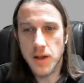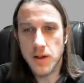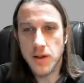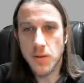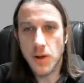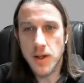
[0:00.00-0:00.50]

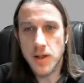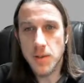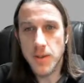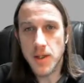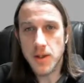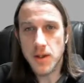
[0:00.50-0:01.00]
This one is a
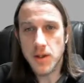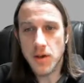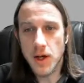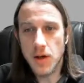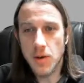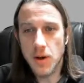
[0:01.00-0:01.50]
business
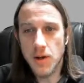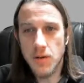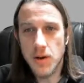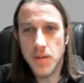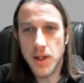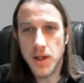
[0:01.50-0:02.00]
strike coin
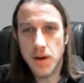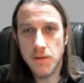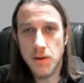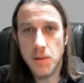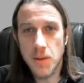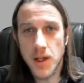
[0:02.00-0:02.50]
from the
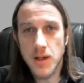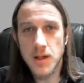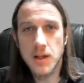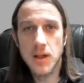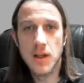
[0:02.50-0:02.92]
Denver Mint.